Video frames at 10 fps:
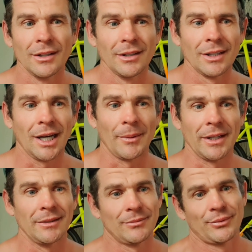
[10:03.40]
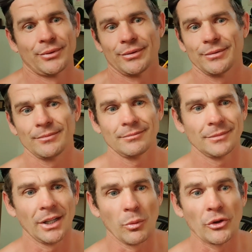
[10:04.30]
I mean,
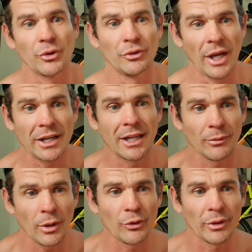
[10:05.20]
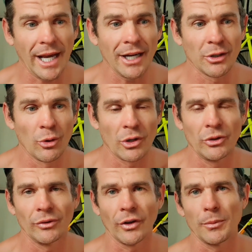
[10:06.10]
the ones who can cook are
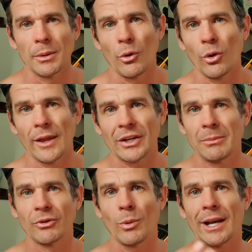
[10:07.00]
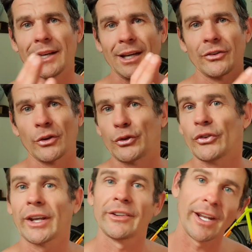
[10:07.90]
using very minimal oil, and that keeps the weight down. So as soon as
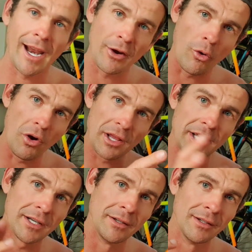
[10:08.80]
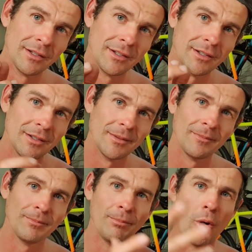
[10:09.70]
I start adding oil in,
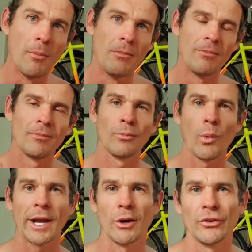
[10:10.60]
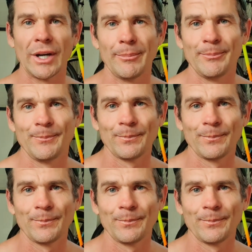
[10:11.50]
boom, weight goes up.